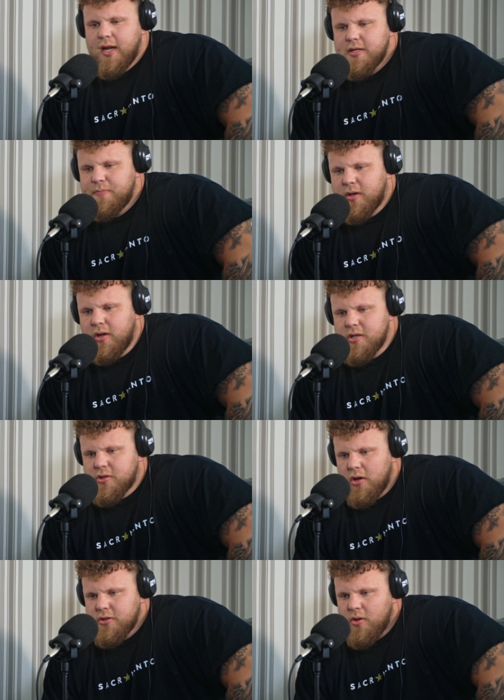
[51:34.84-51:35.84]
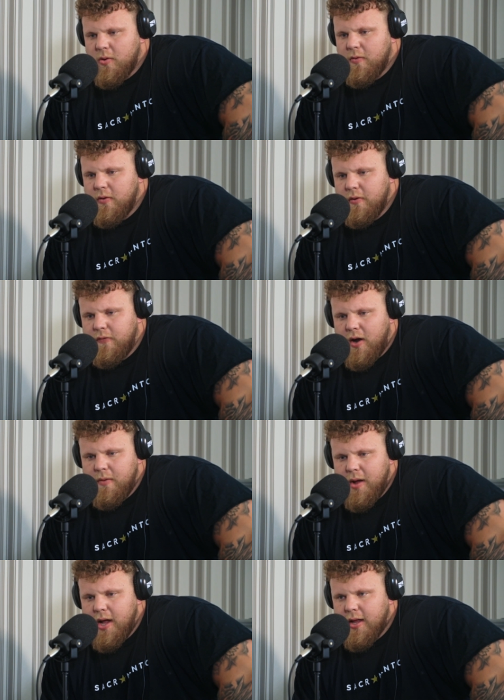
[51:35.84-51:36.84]
it's because it's gone so
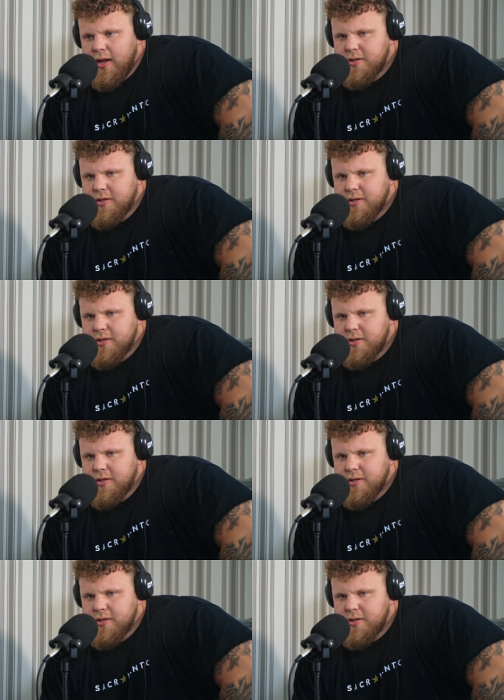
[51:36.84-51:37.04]
far back that